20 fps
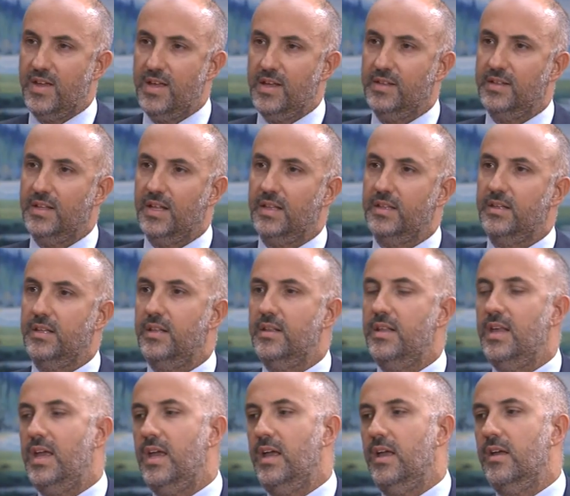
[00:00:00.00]
think that
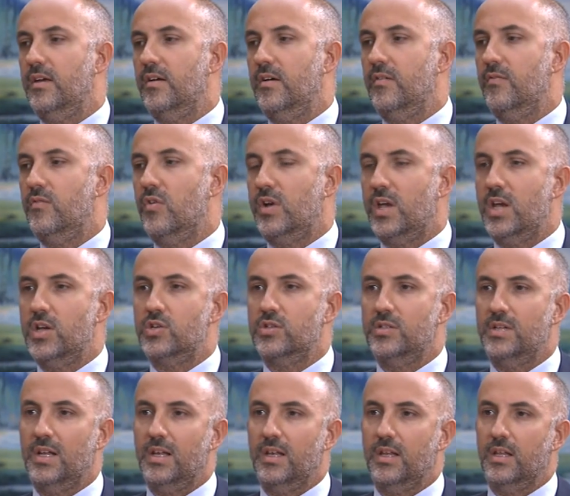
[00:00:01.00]
the
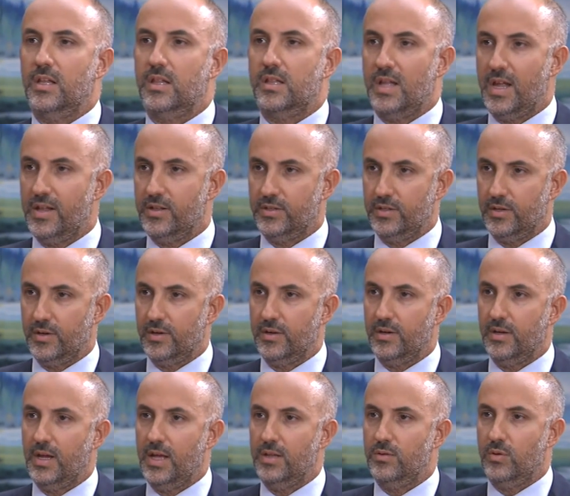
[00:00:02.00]
vocational center,
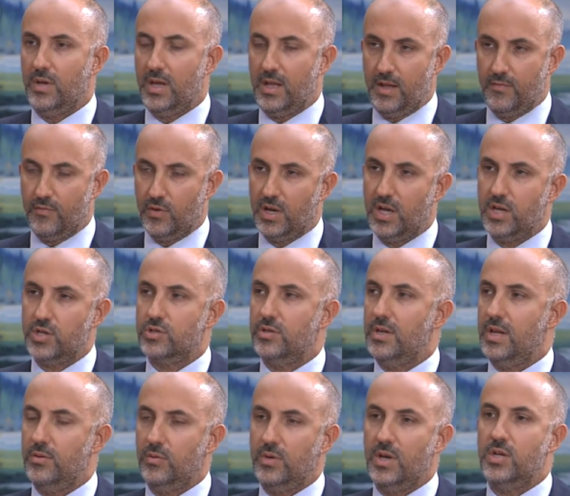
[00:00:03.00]
edu vocational
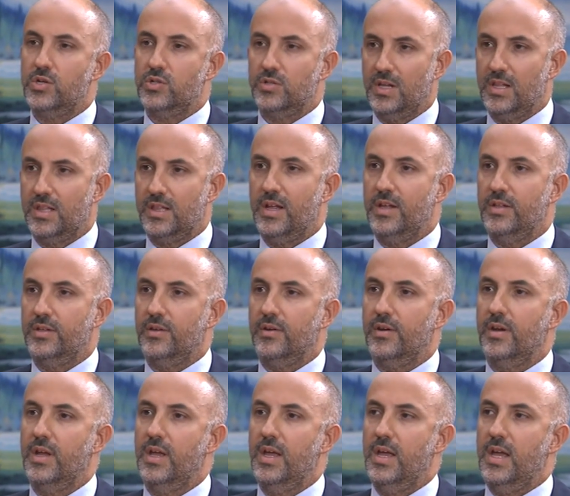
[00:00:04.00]
educational center,
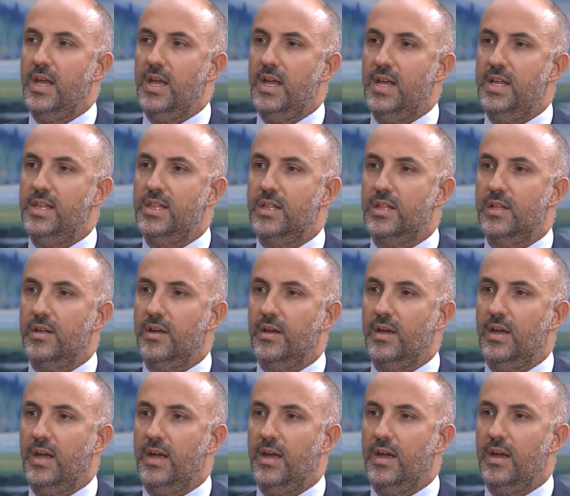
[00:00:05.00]
it's
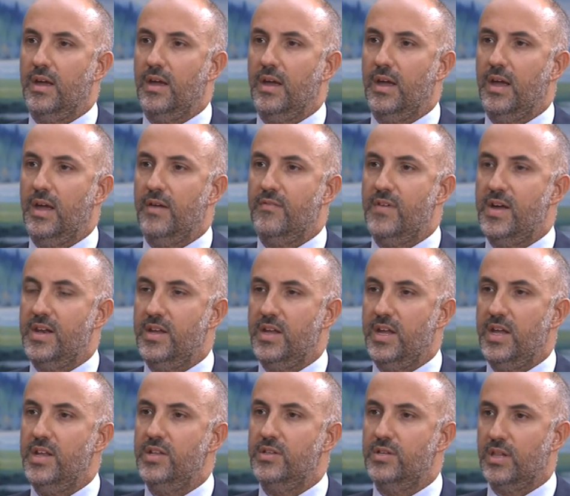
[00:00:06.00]
a, a, a very
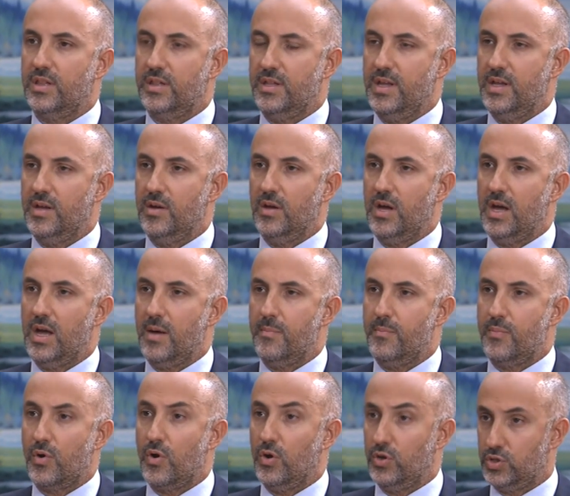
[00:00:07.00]
interesting
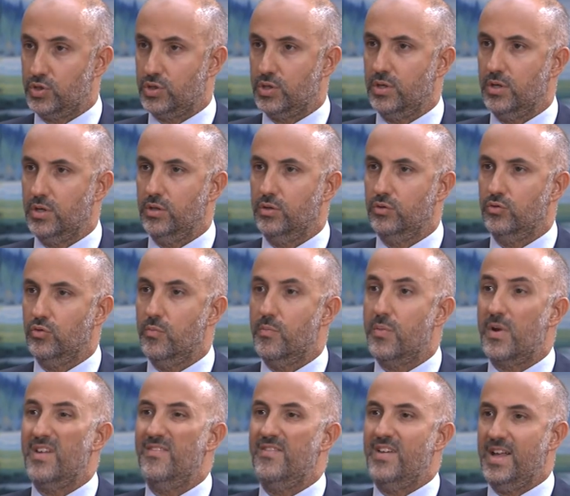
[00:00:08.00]
approach to
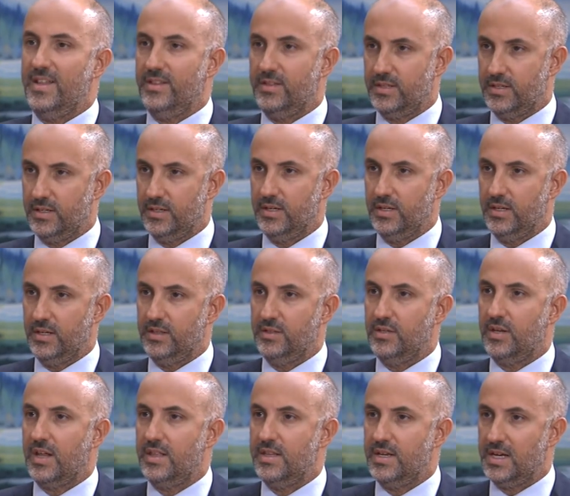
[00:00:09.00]
prevent uh, the
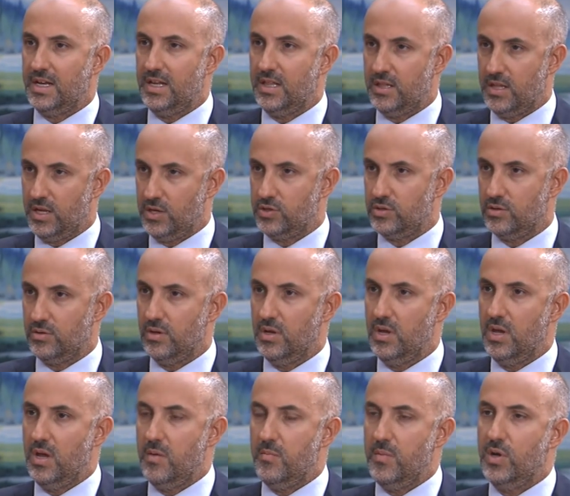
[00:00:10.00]
radicalization,
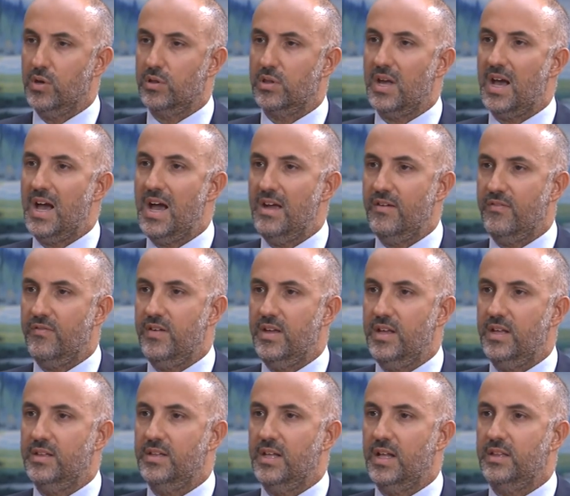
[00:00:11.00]
because I
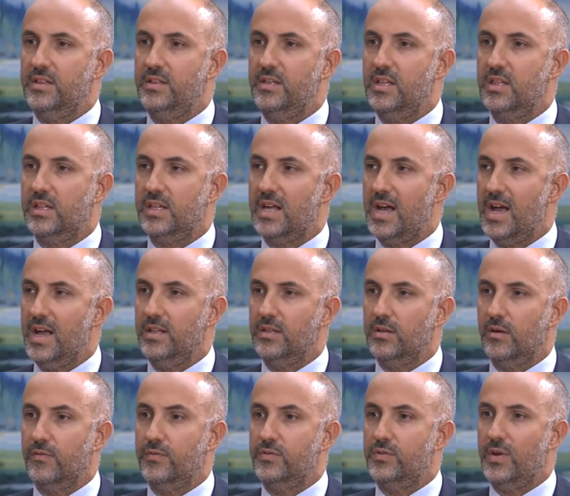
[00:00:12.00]
think that this kind
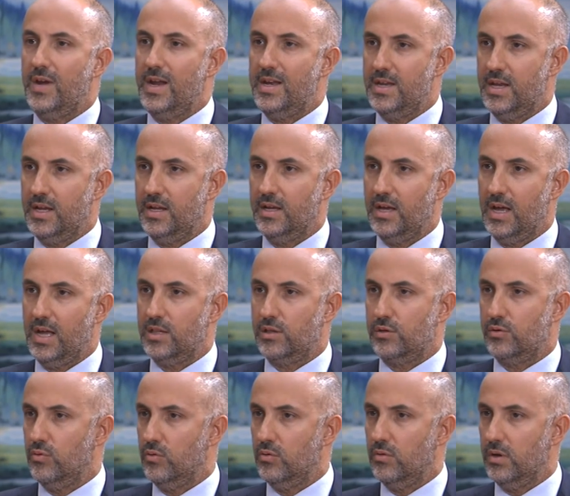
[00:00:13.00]
of training, a
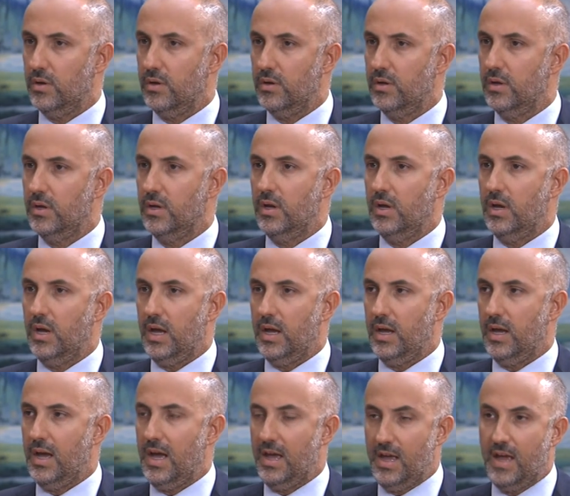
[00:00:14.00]
school, uh,
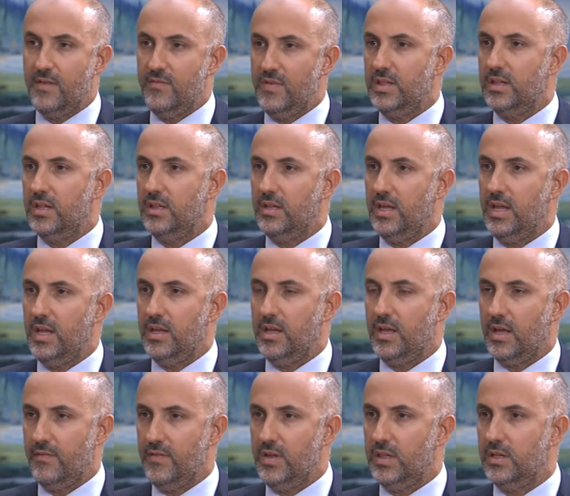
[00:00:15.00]
I, I, visit,
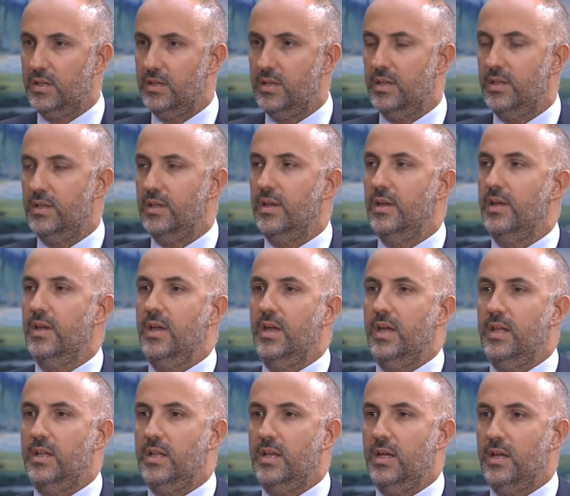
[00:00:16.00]
I visited the, uh,
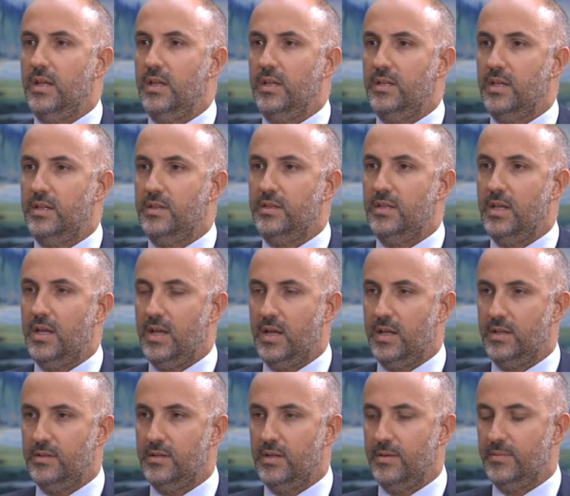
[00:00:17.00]
the,
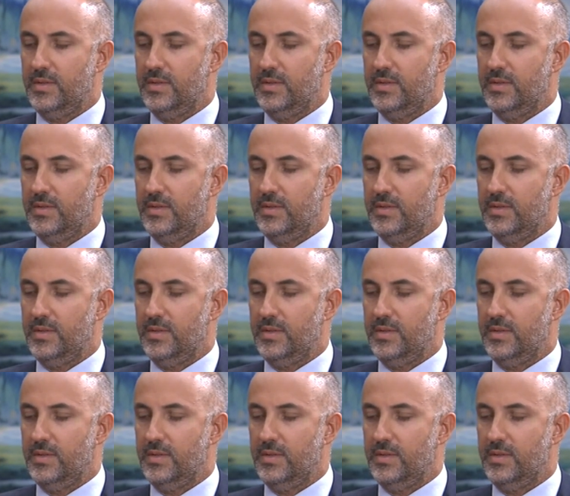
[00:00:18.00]
the,